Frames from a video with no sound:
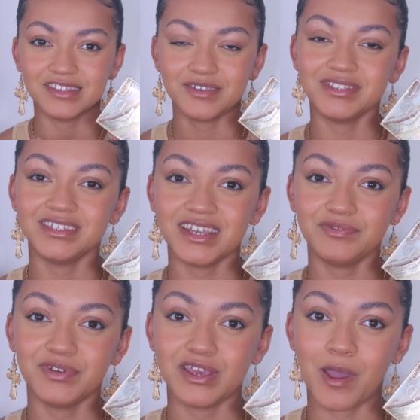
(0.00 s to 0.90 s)
So in today's
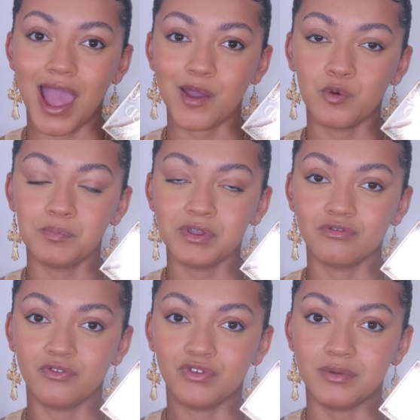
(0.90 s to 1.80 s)
video I will be
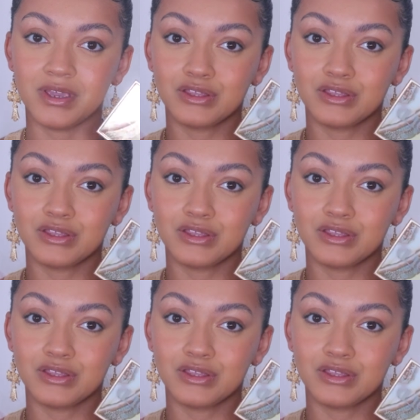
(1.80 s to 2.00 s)
reviewing